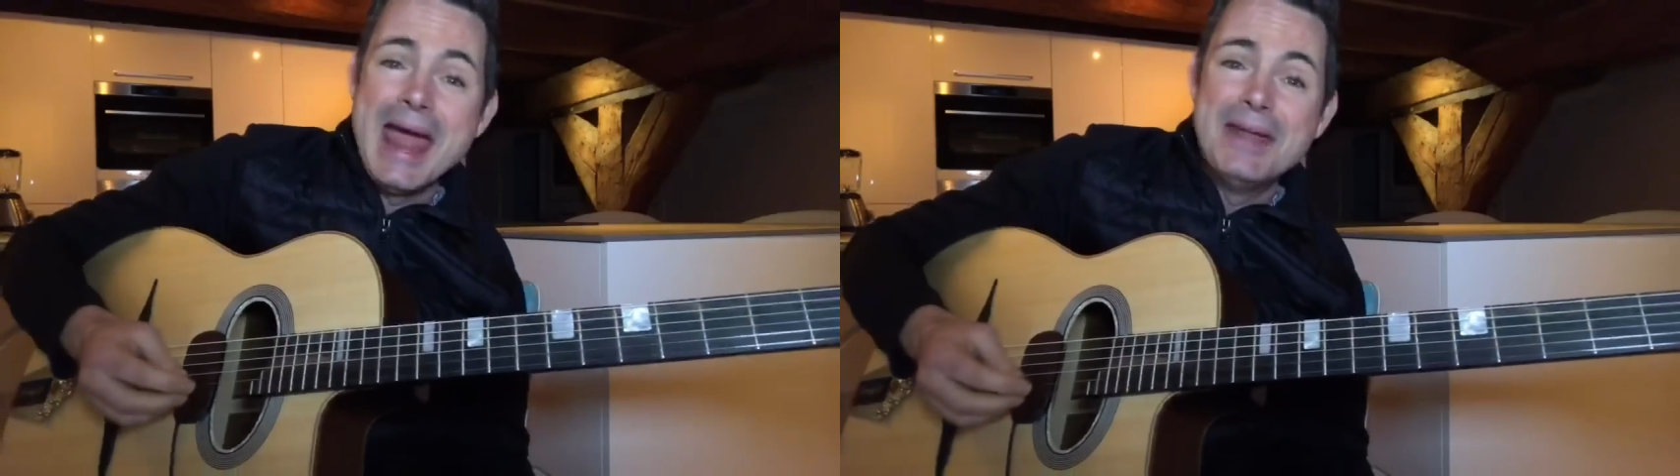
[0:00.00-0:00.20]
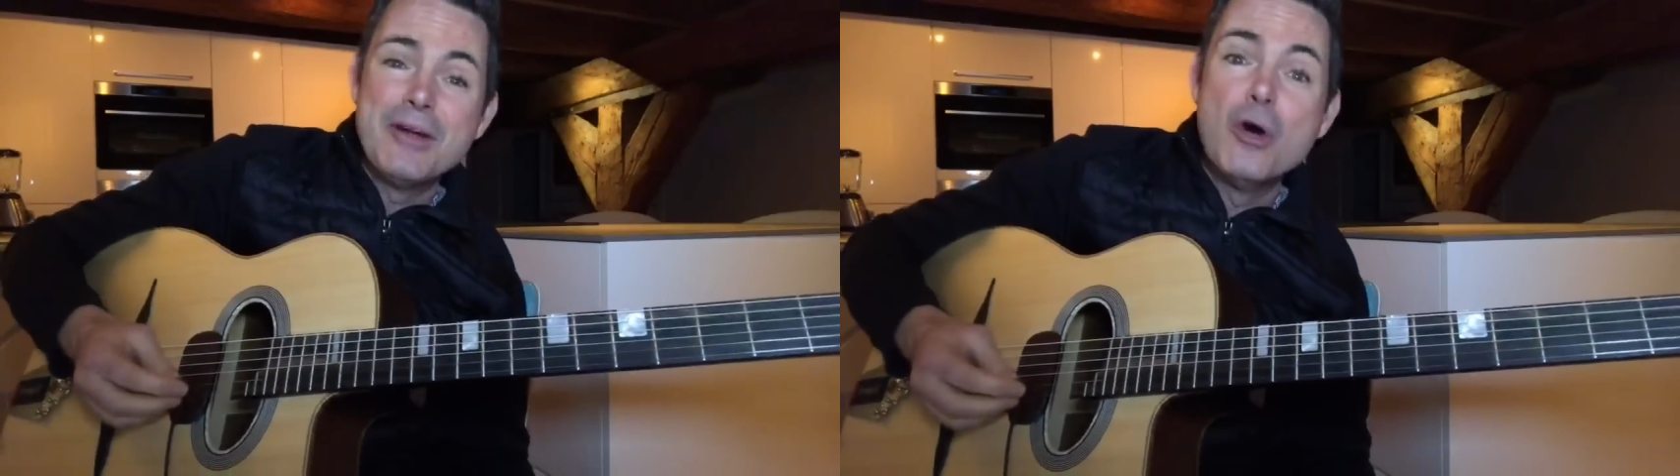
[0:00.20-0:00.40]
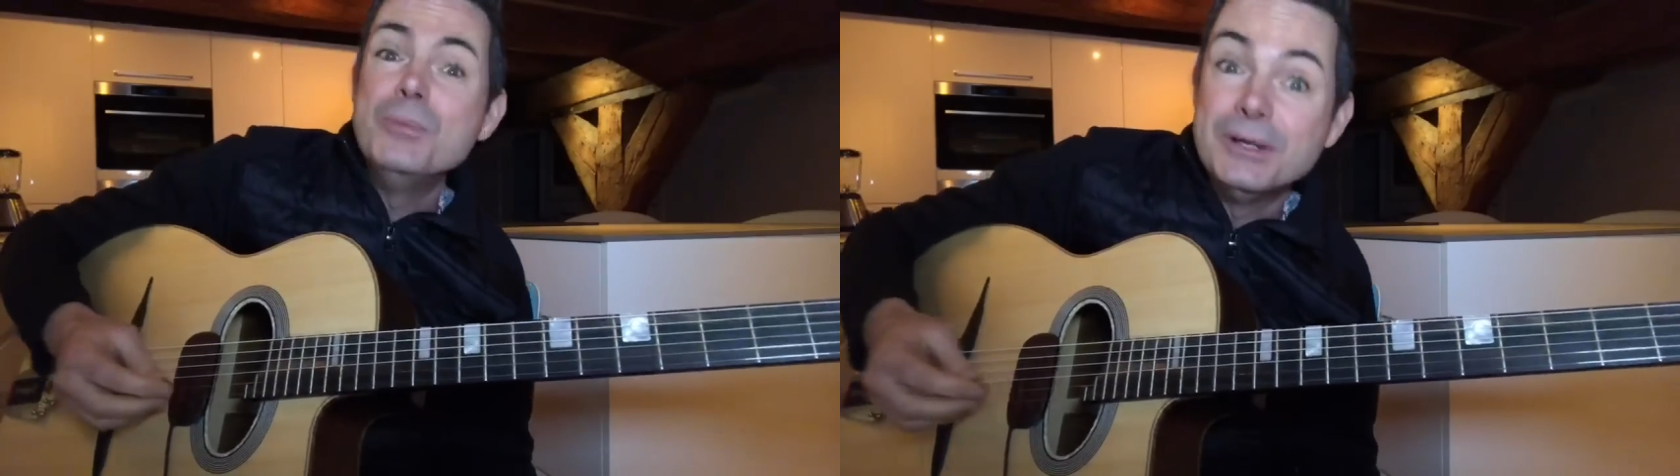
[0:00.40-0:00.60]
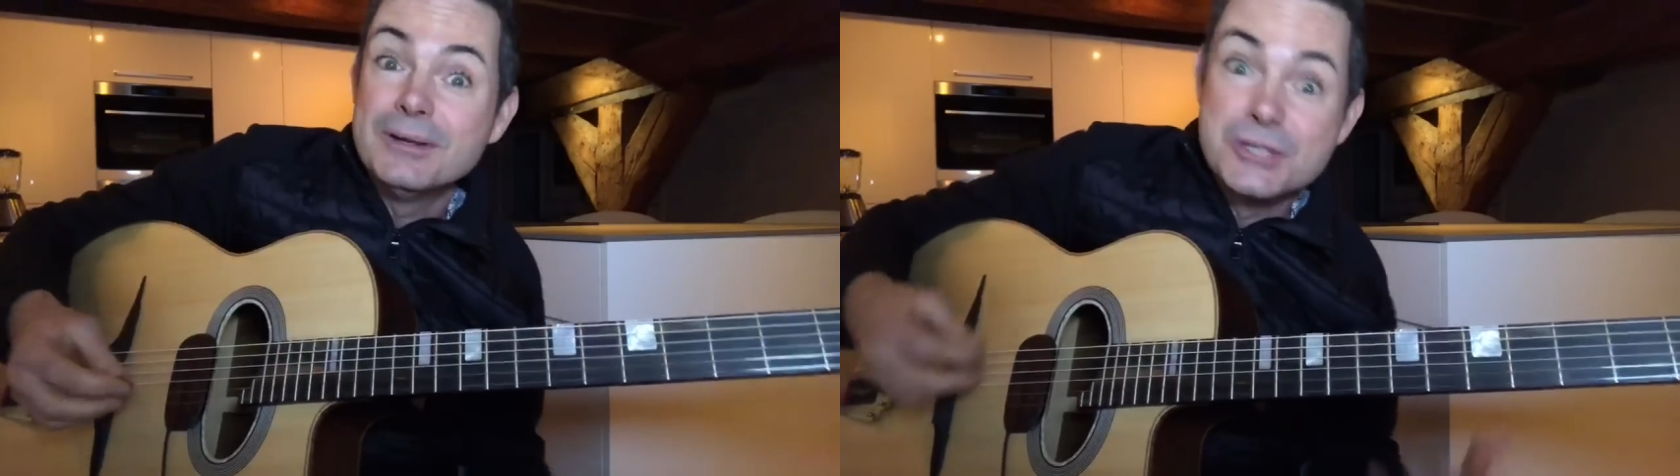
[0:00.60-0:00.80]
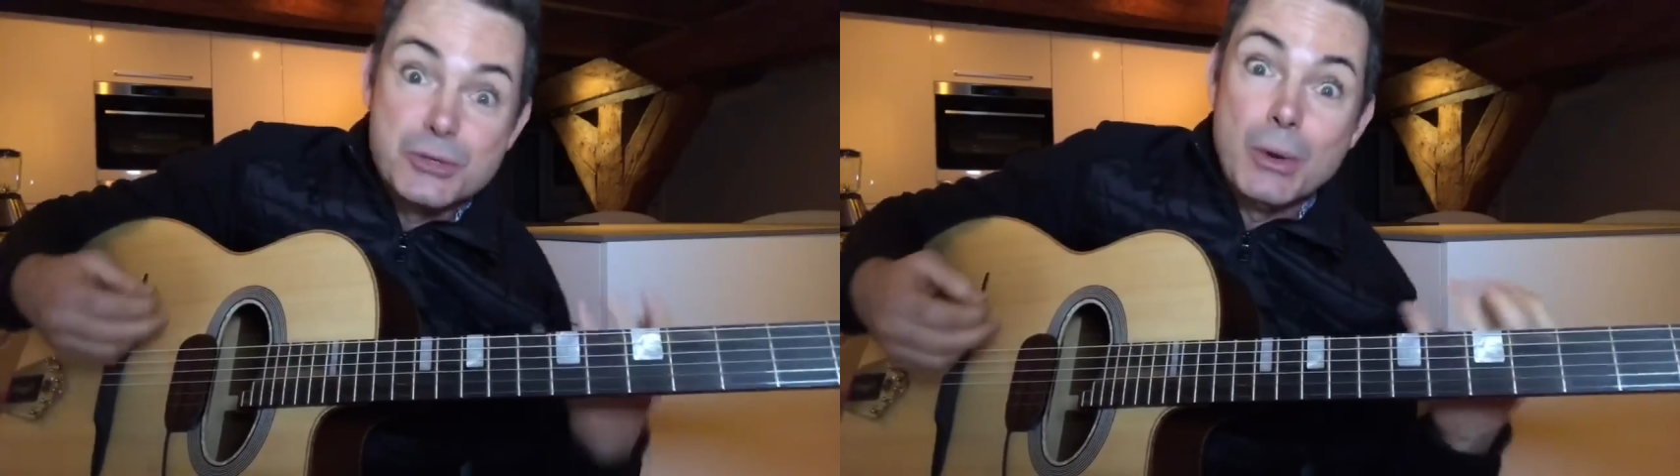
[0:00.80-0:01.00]
and I hope you
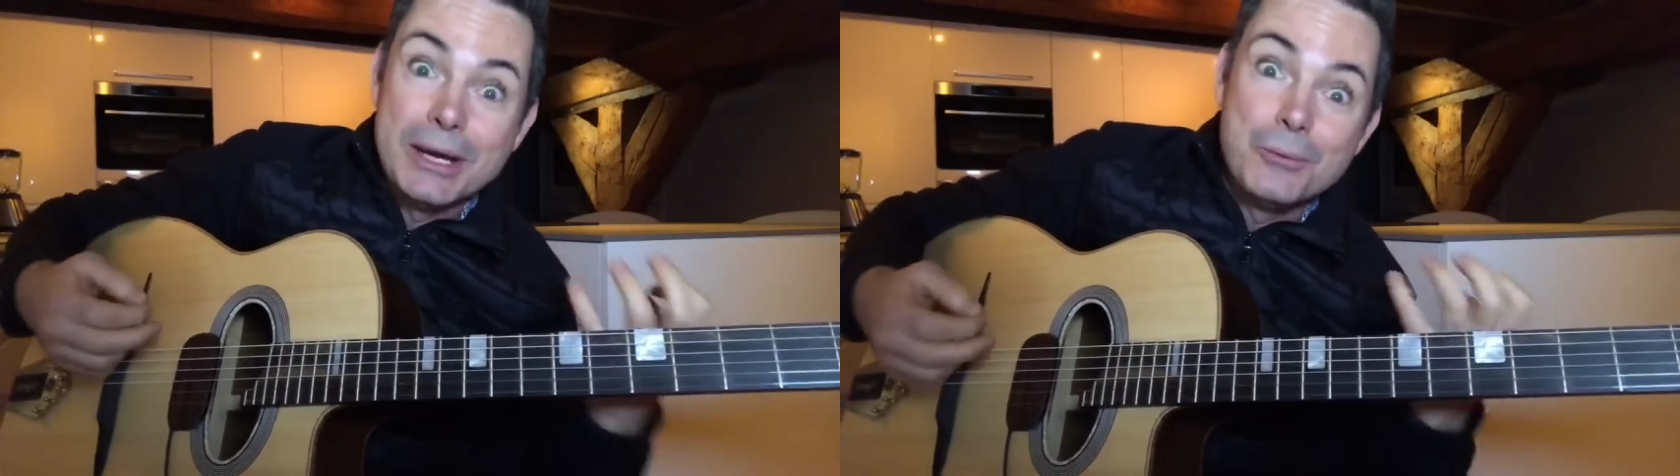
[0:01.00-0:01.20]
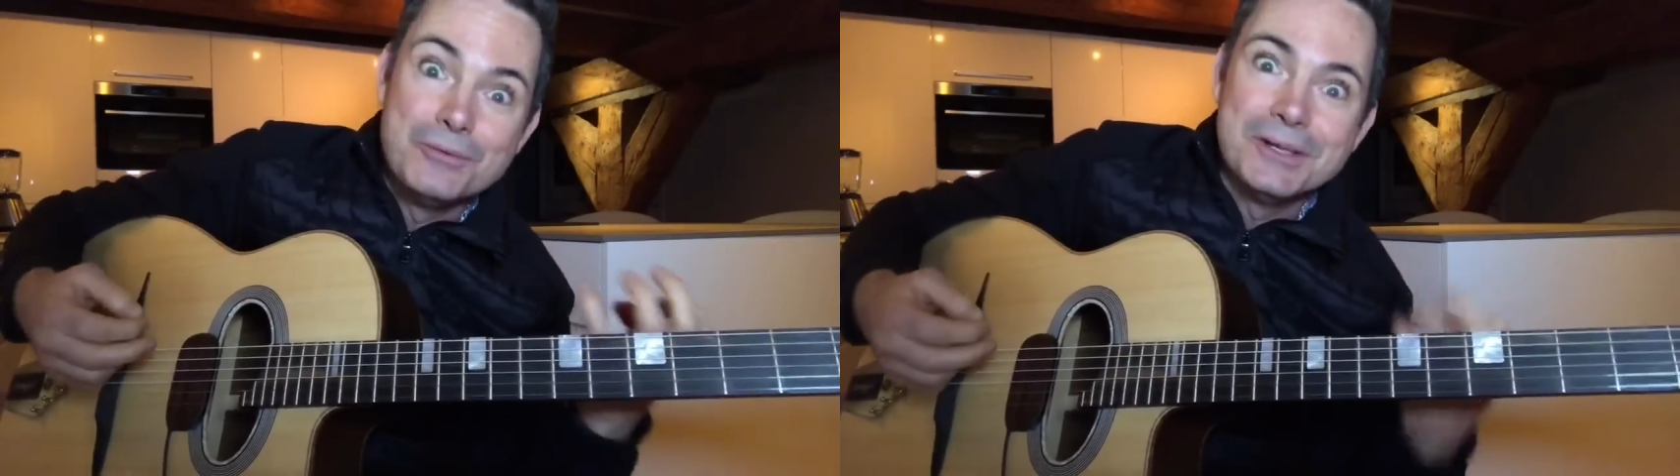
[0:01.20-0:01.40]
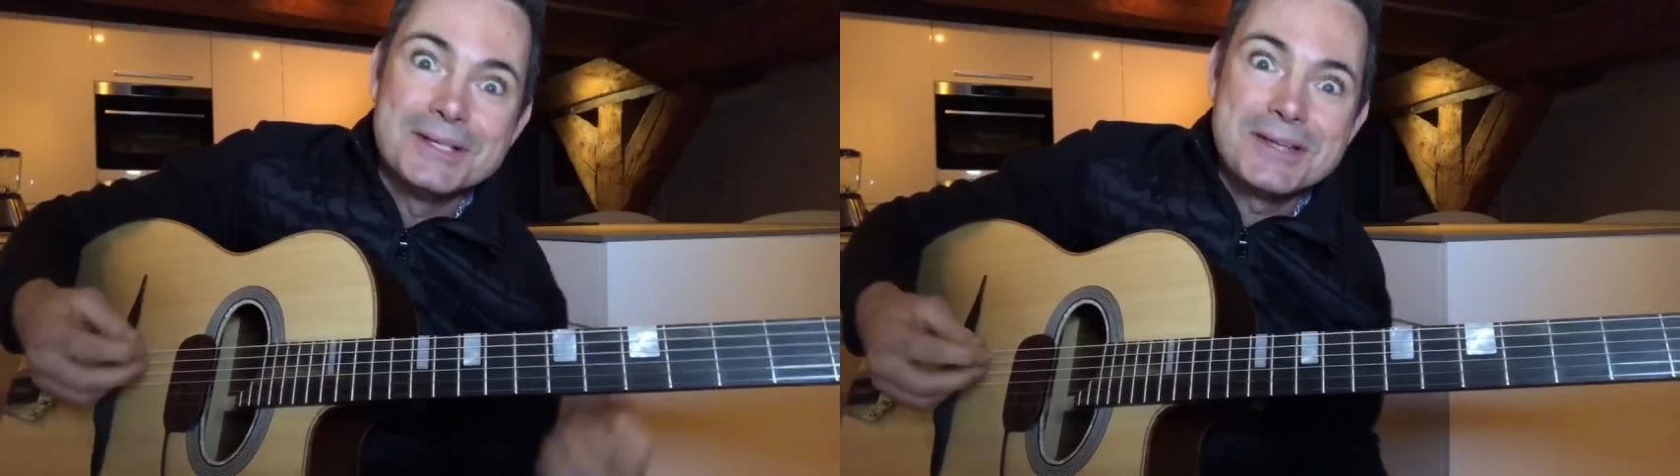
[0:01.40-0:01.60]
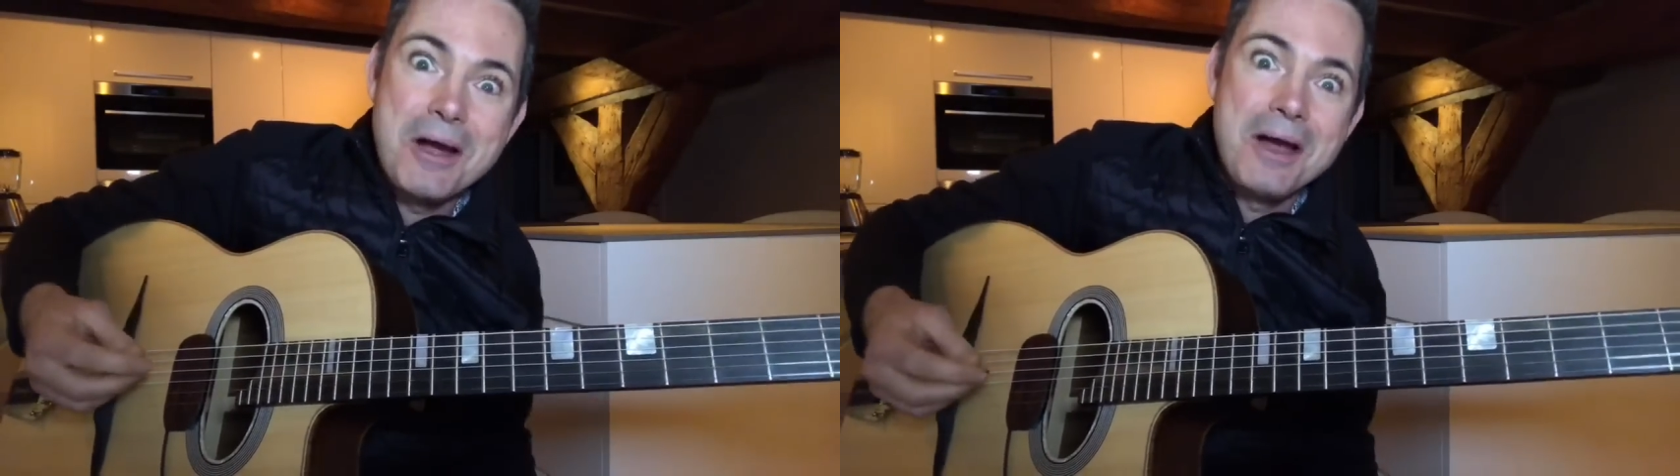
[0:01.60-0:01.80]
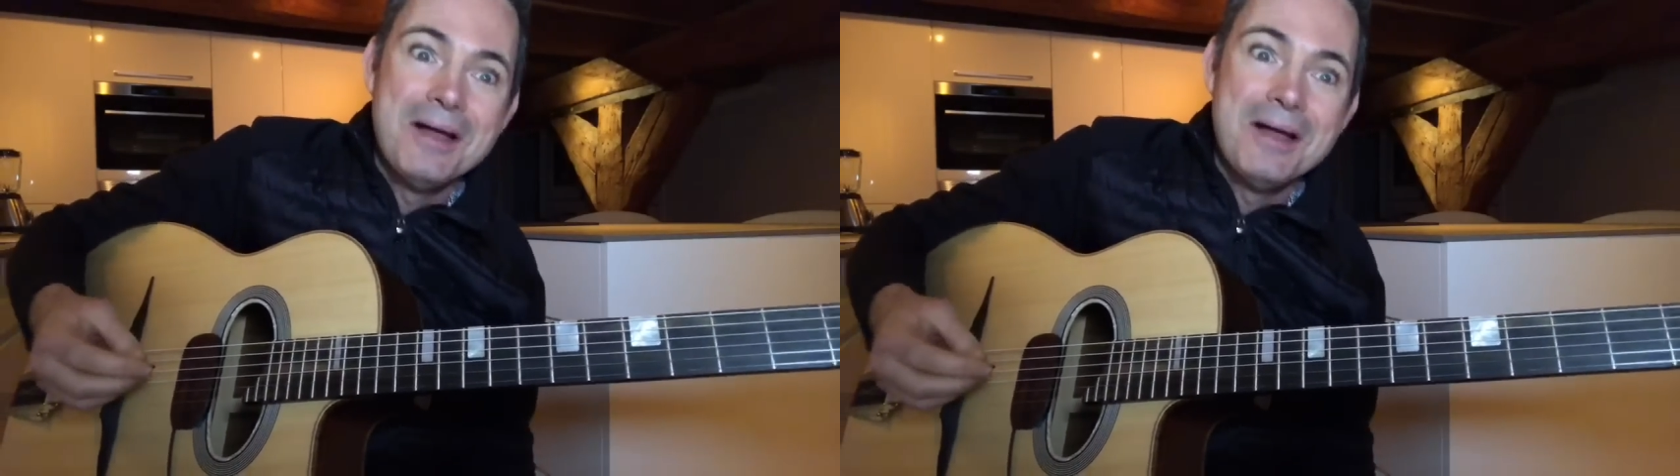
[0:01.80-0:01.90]
can swing it with the guitar.